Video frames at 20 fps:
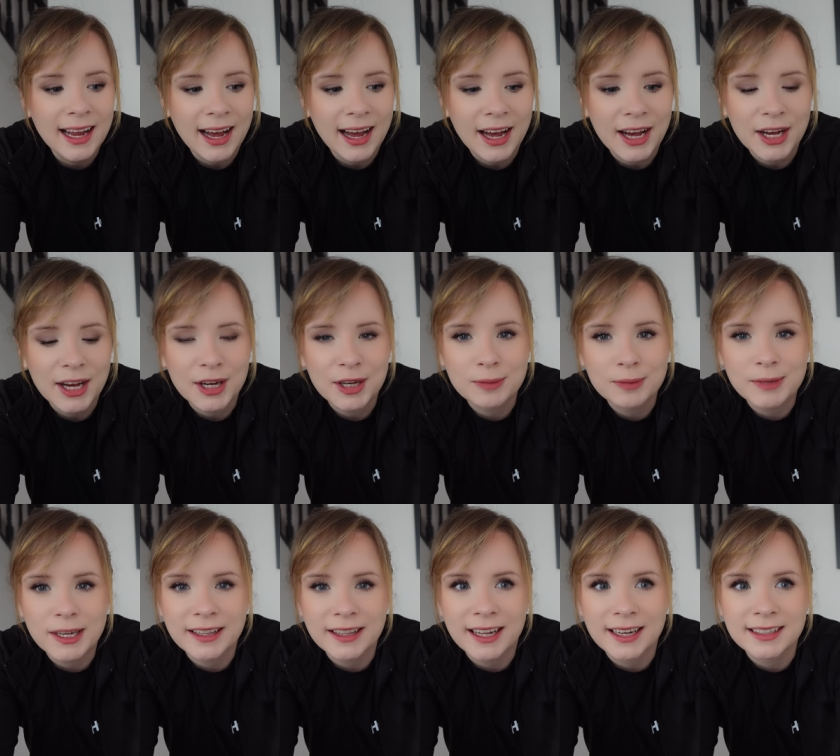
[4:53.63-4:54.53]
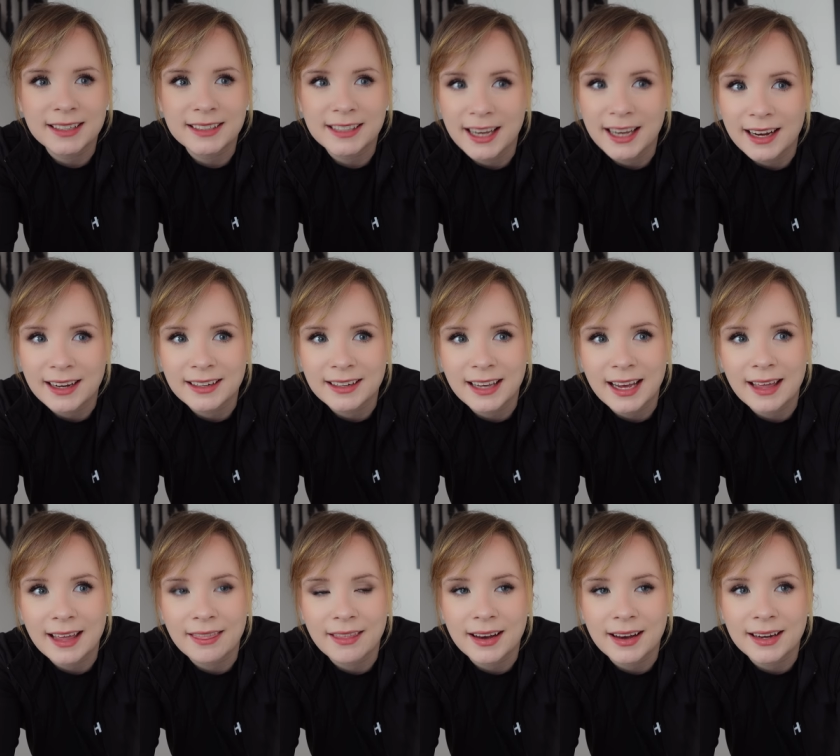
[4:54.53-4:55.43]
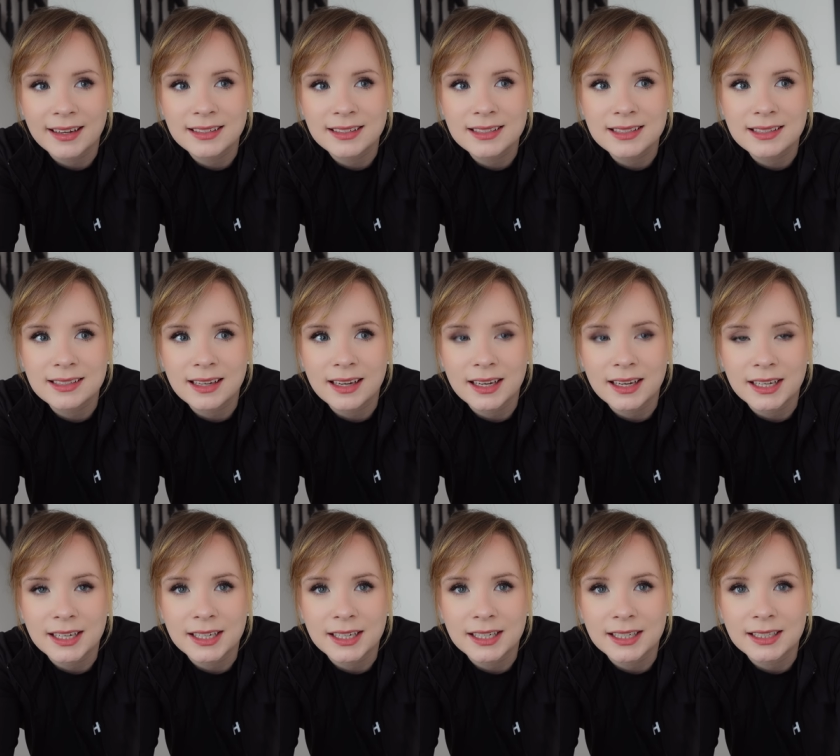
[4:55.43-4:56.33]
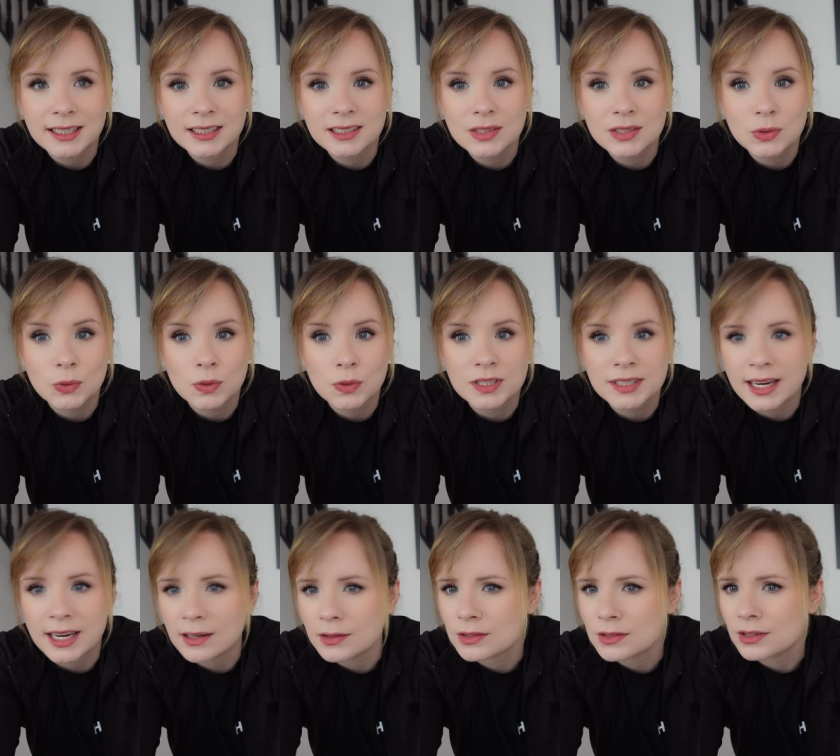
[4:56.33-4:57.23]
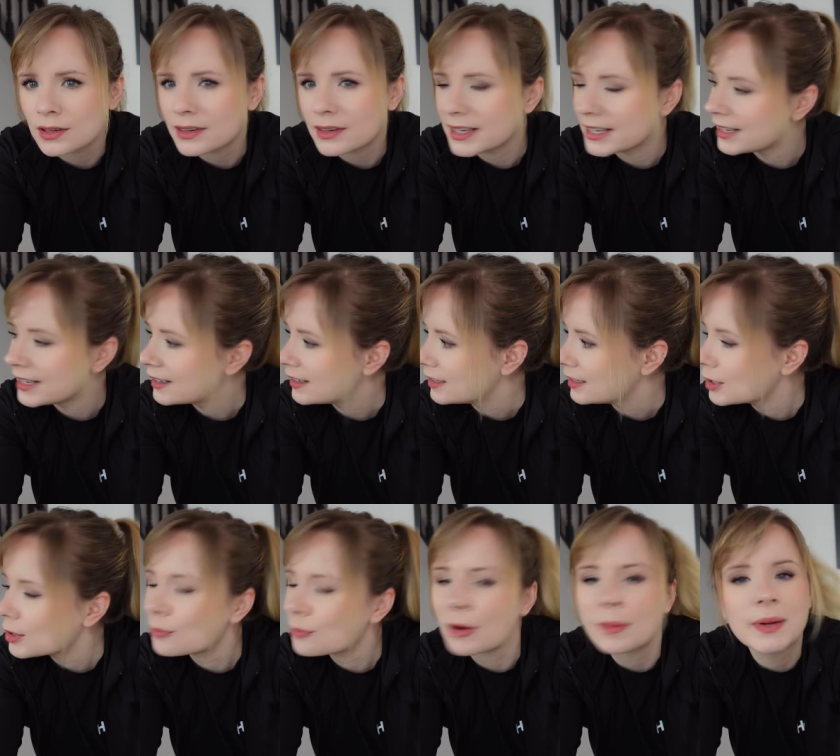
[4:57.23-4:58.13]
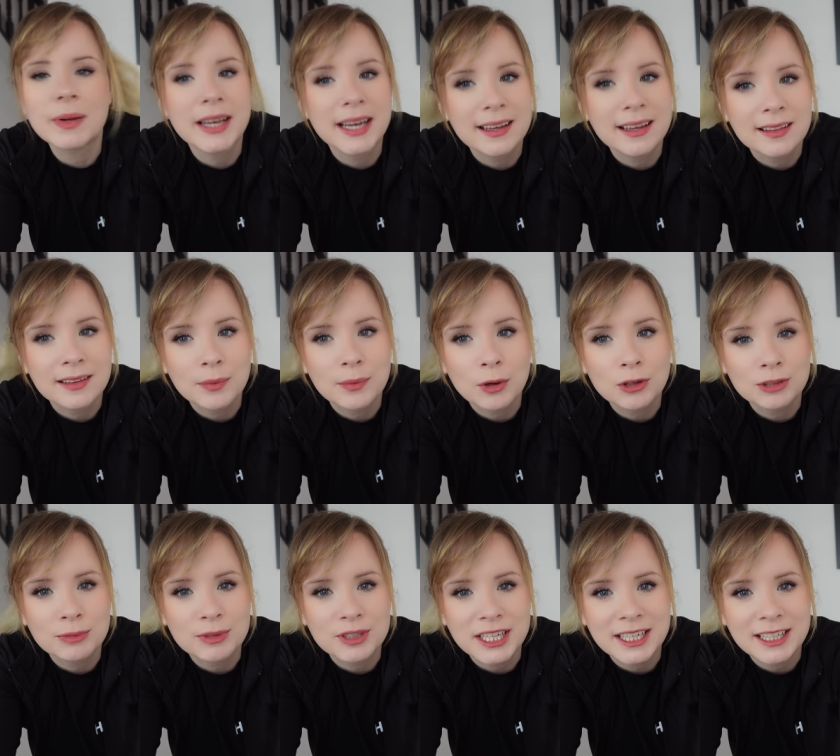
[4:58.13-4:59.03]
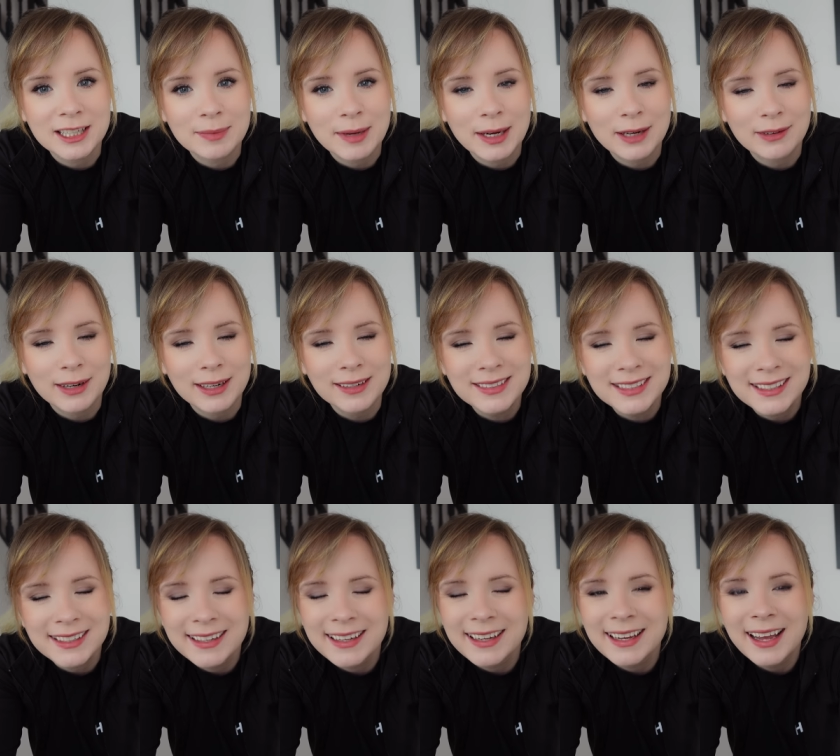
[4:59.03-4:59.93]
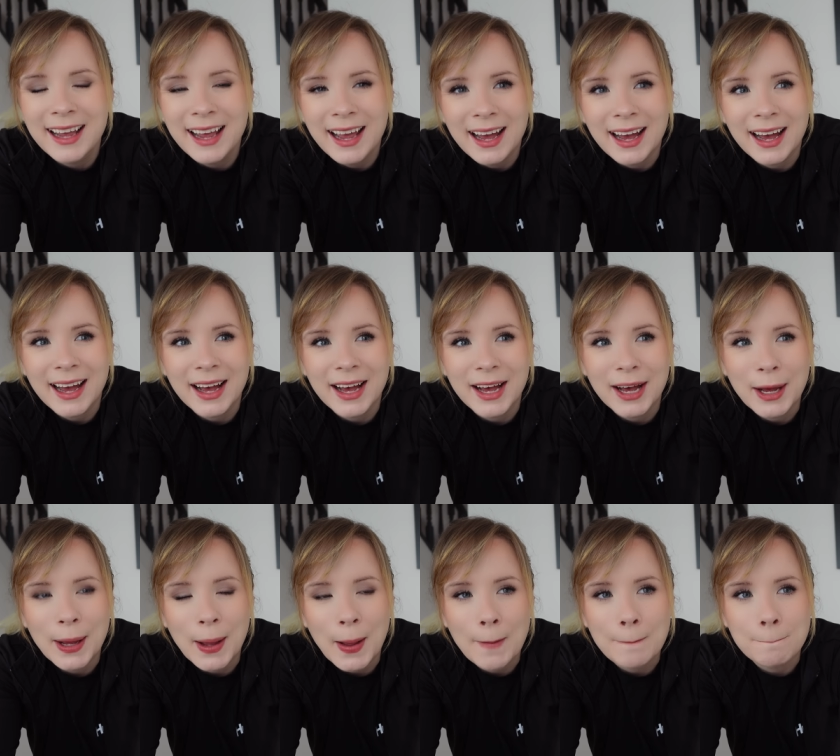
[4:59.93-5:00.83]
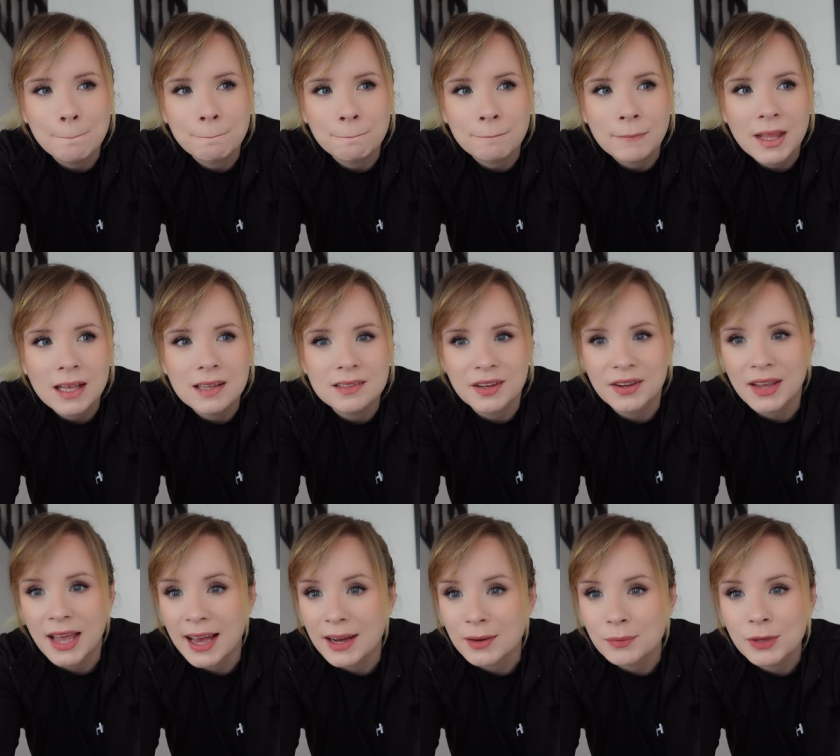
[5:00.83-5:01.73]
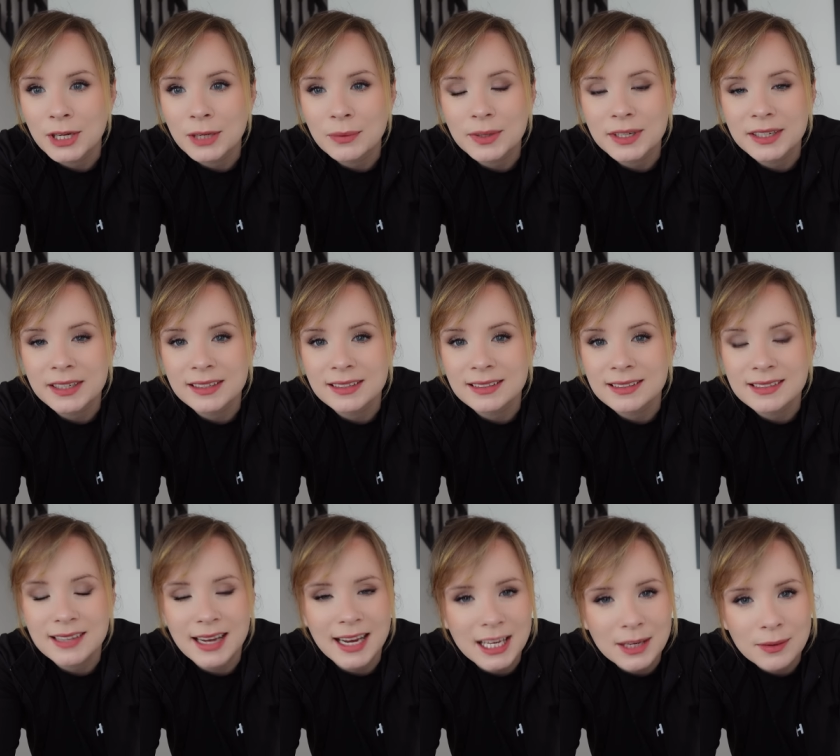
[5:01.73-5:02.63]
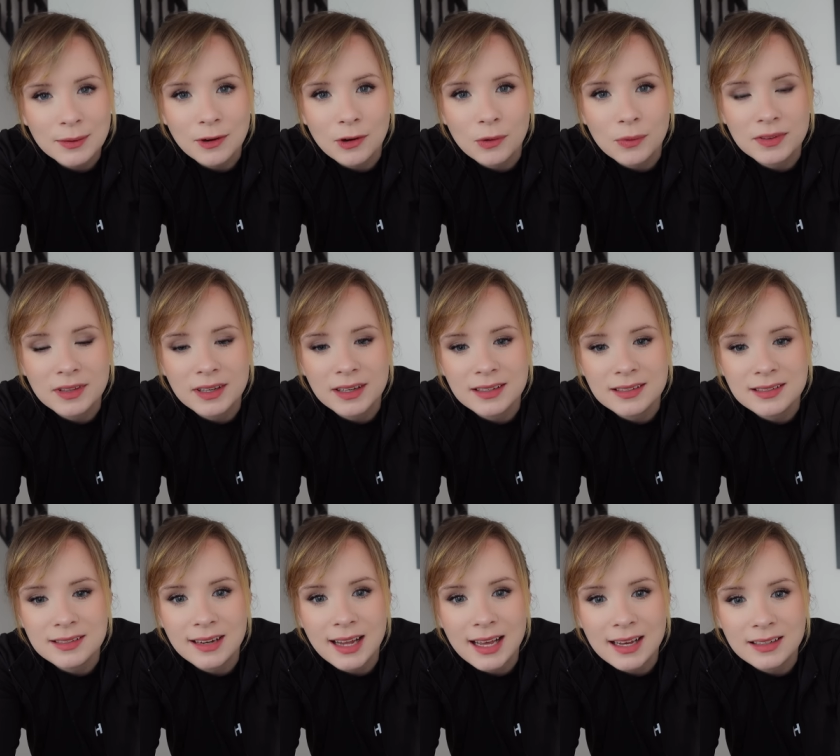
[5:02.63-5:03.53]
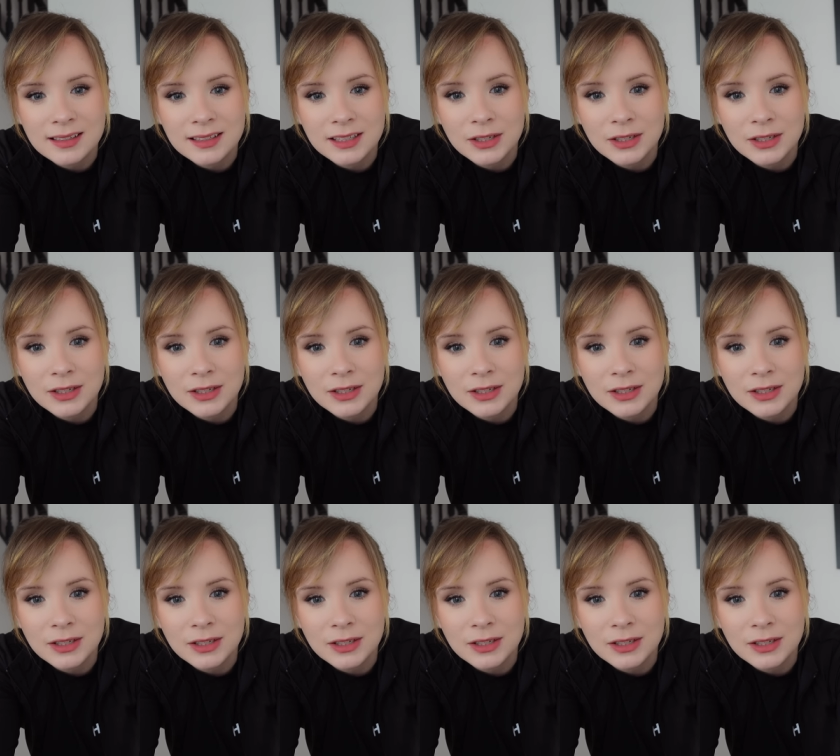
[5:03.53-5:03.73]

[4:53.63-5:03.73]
and then get that sorted out. Sorry, you can probably hear the washing machine in the background. So yeah, we will take you along with us, let